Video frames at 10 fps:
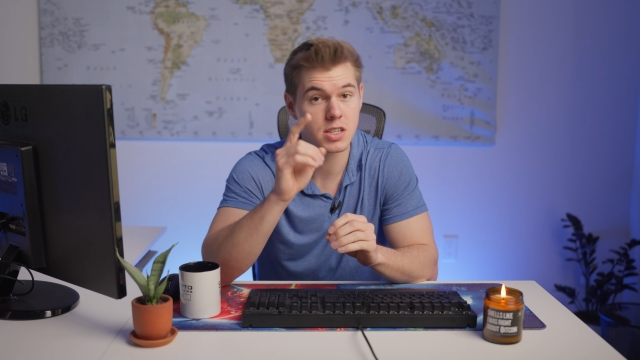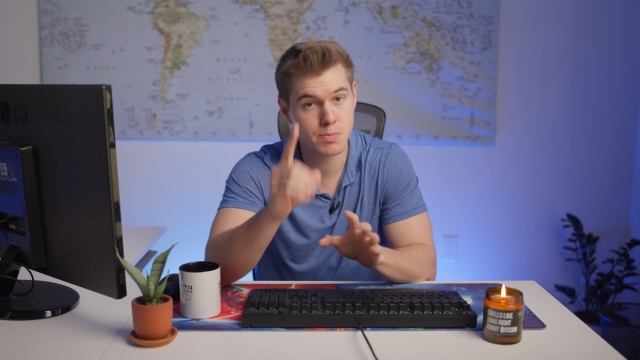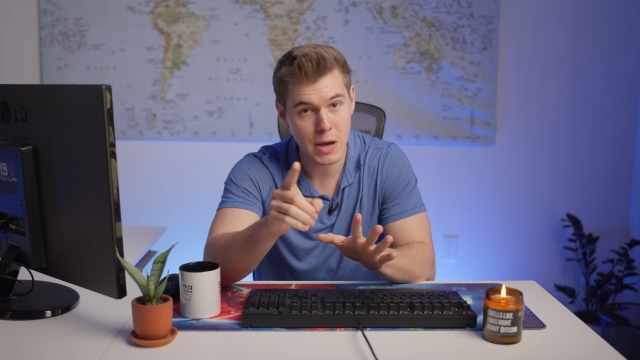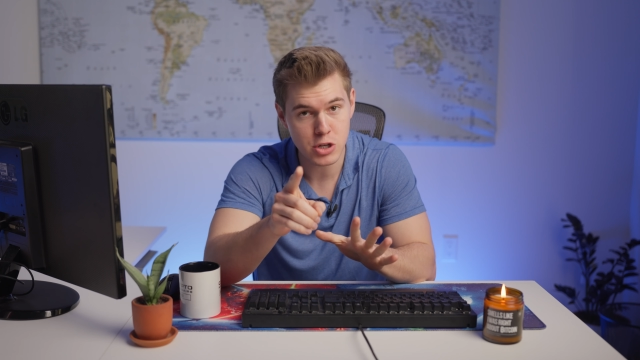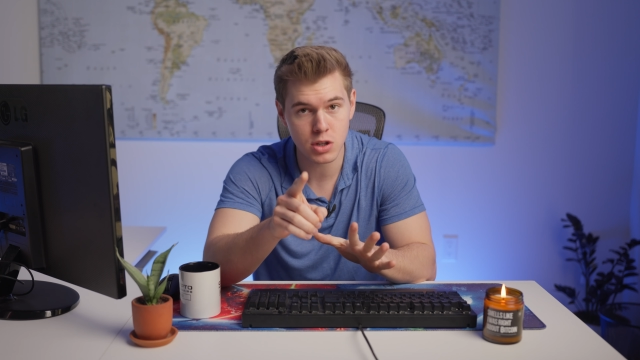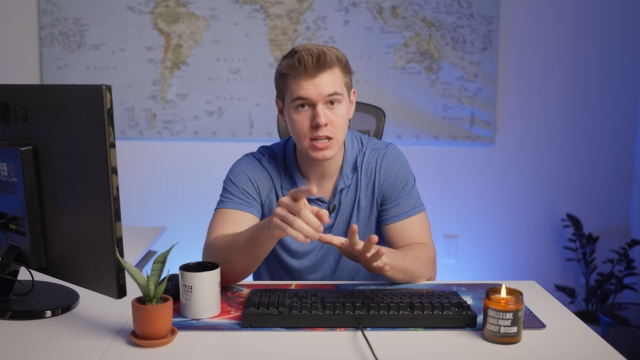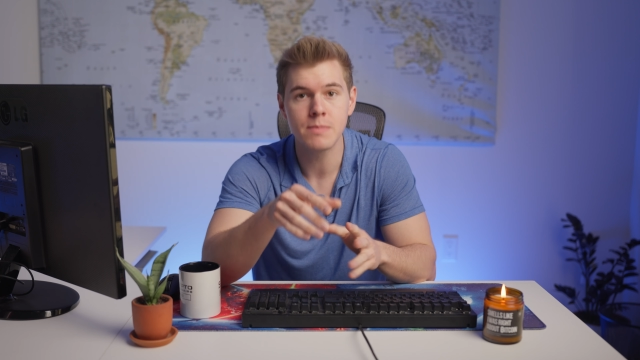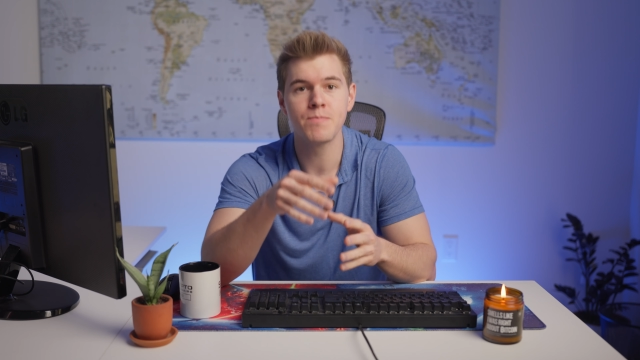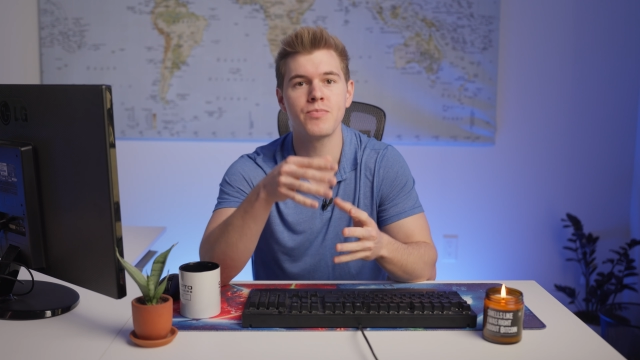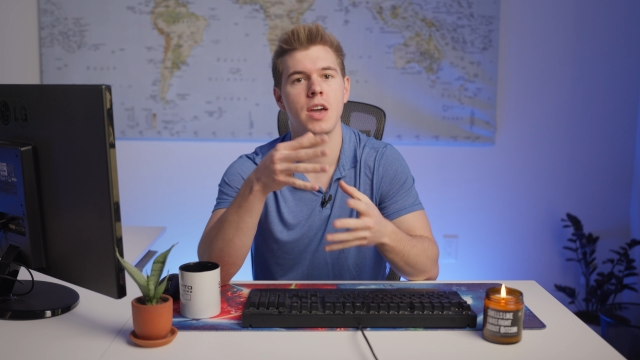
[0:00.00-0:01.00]

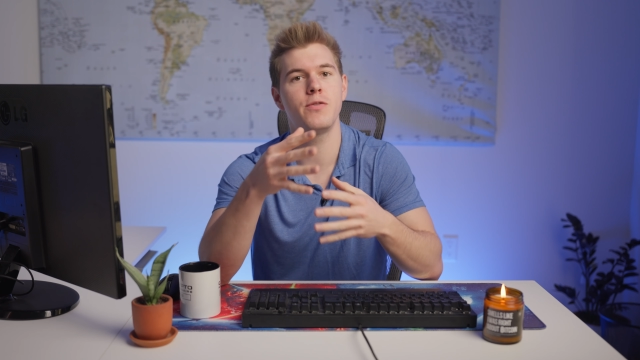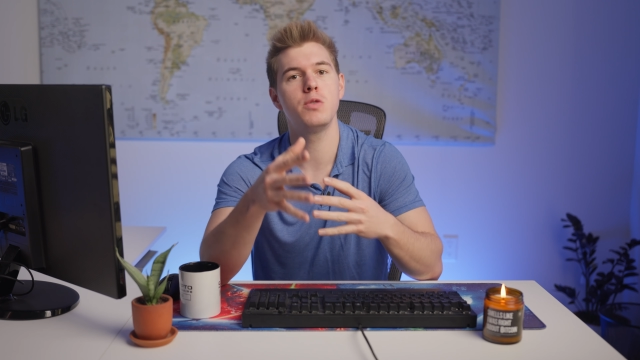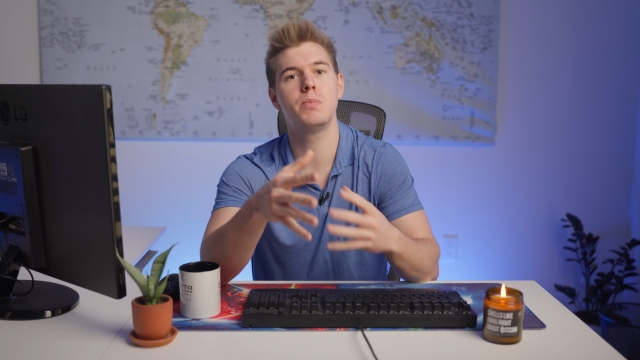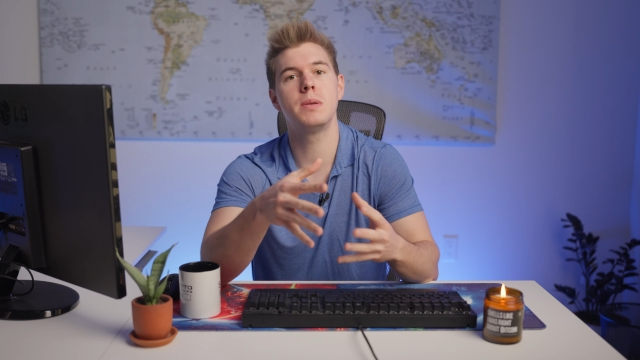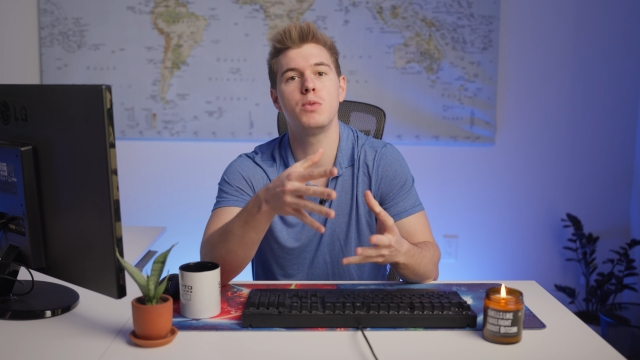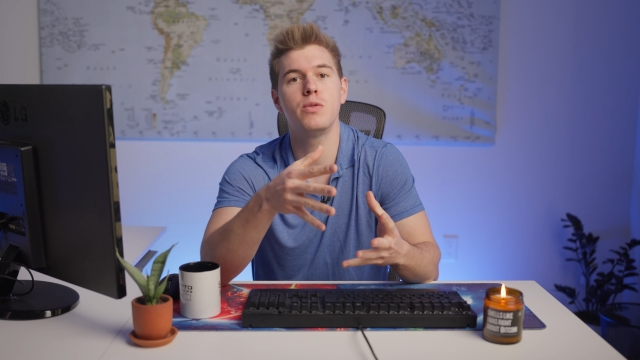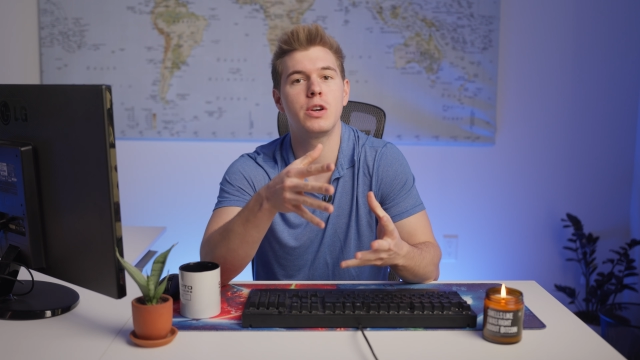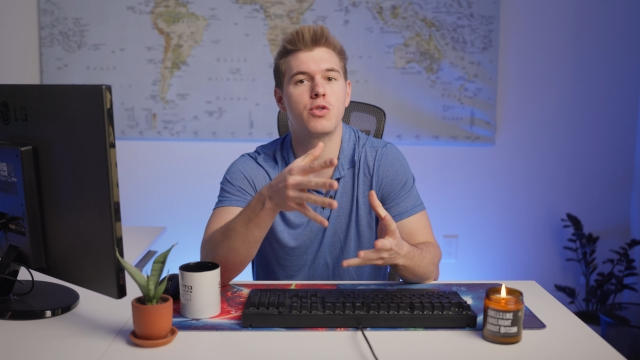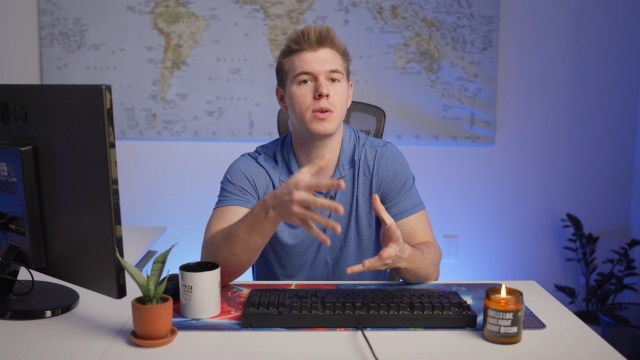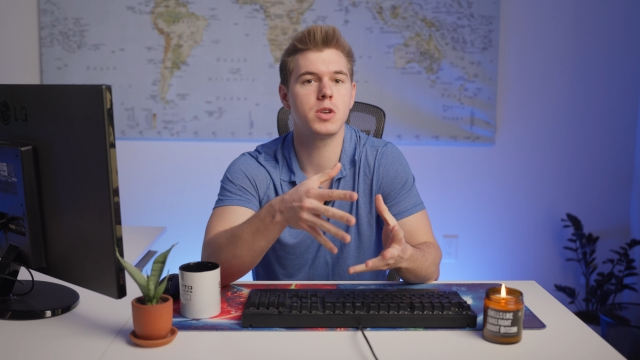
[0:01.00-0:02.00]
especially if you've been
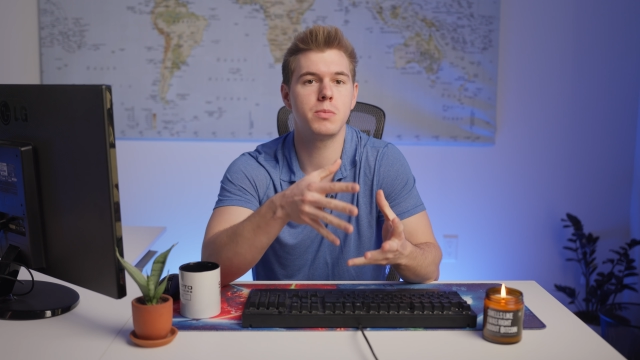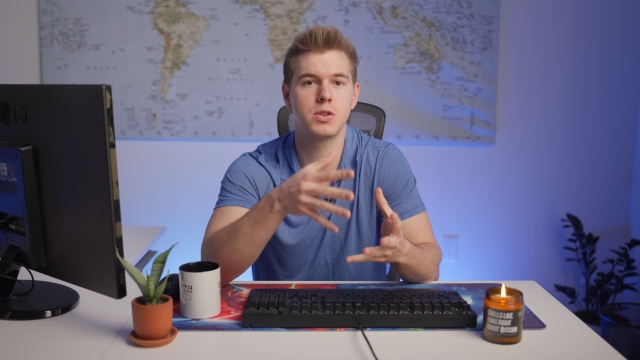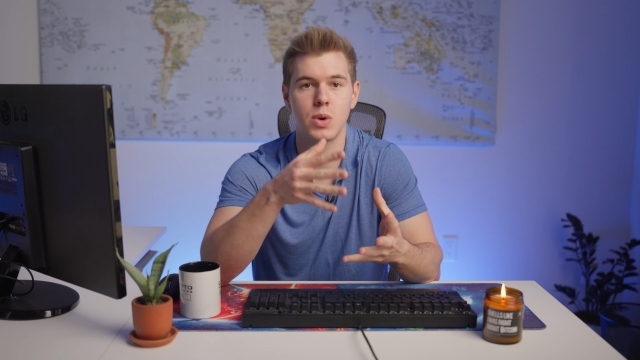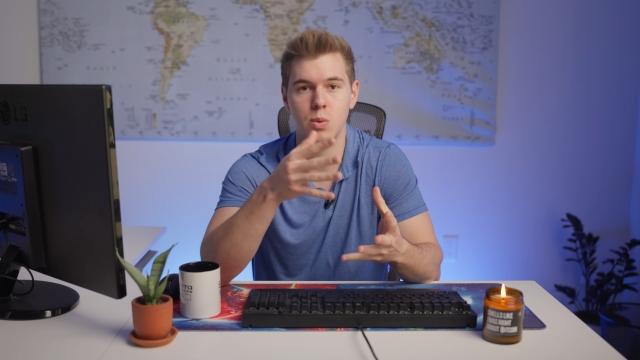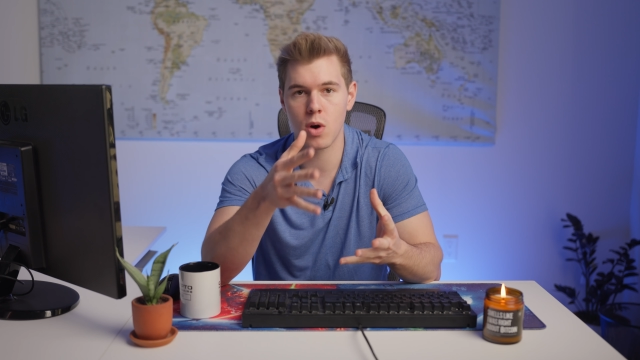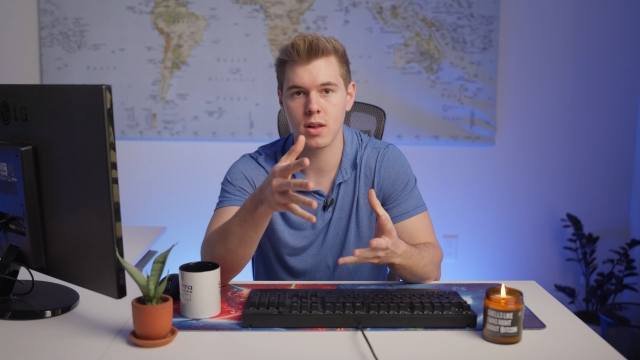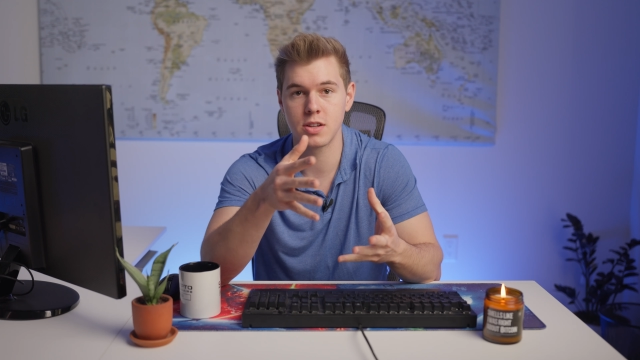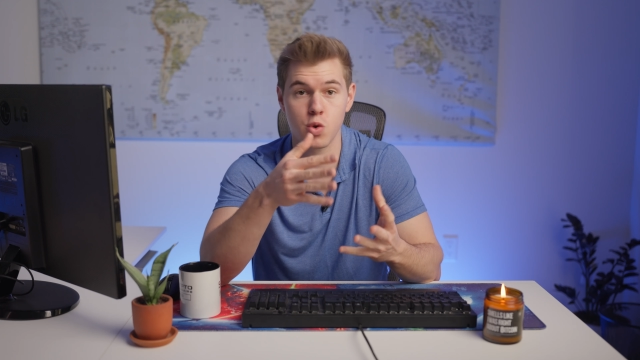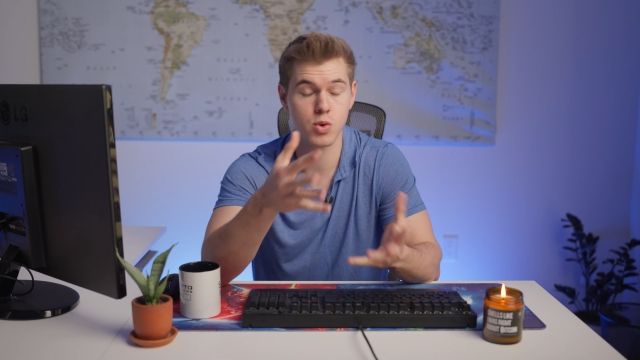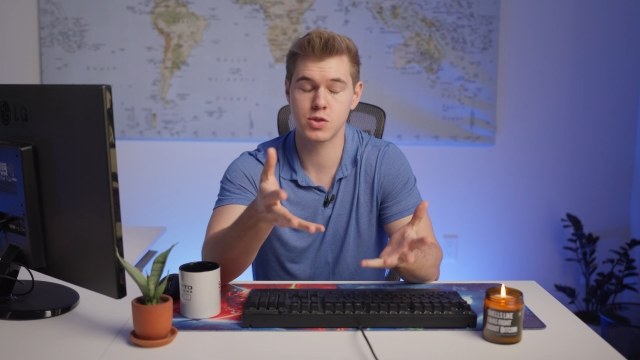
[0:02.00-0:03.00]
moving crypto between
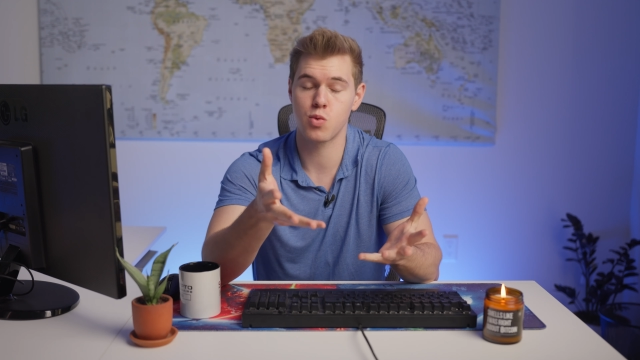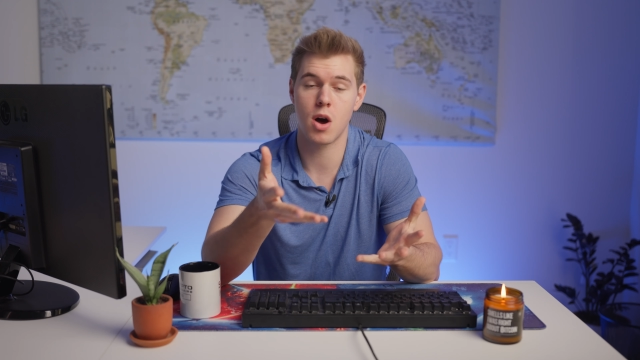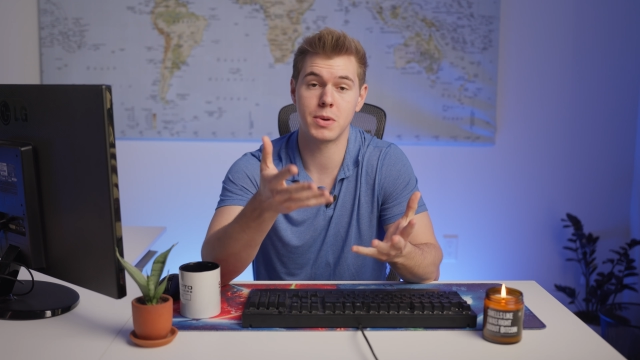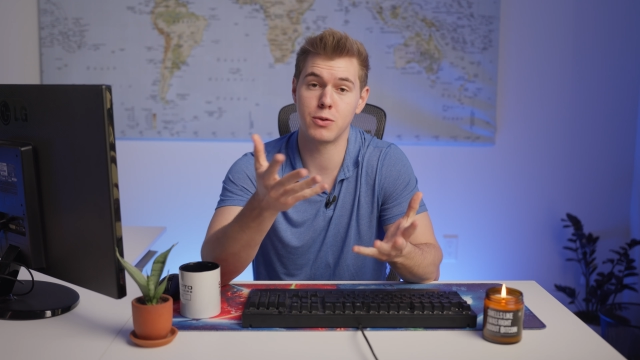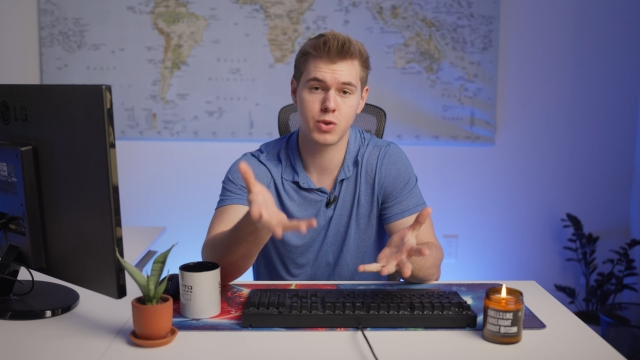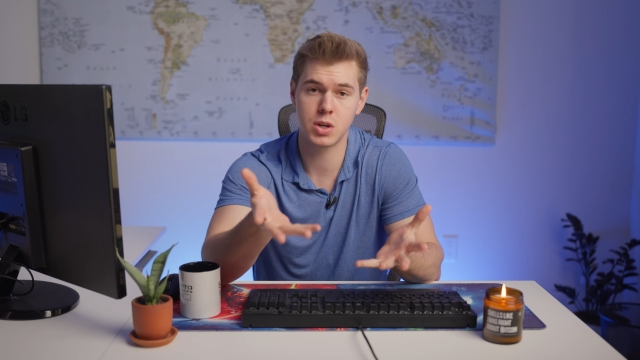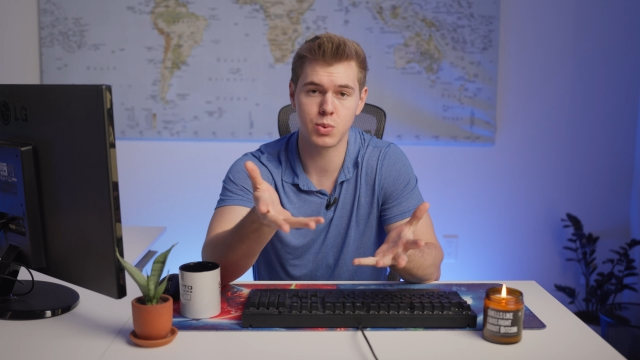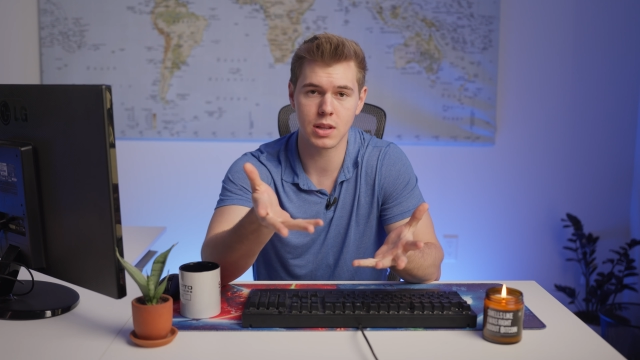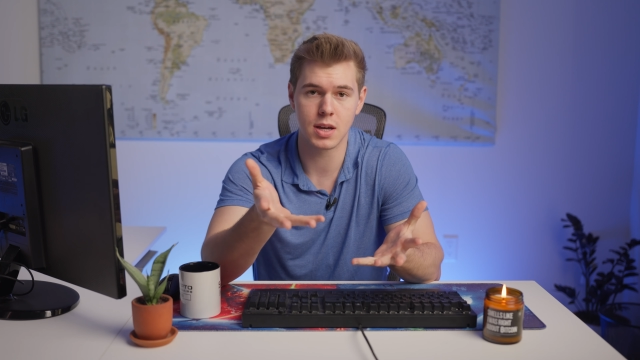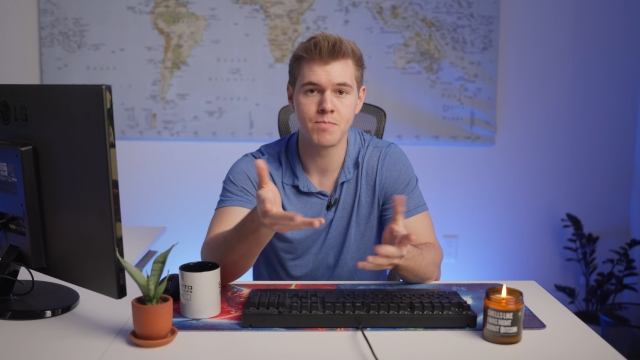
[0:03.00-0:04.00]
wallets or swapping
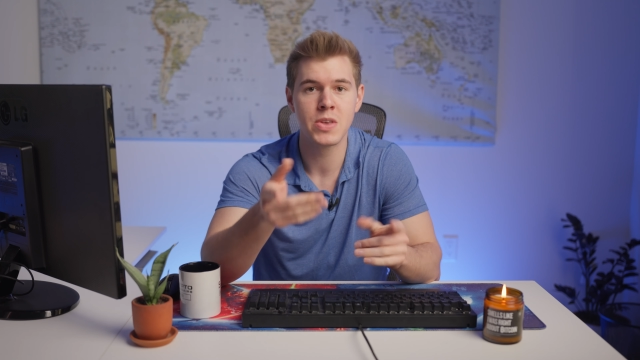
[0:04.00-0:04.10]
frequently.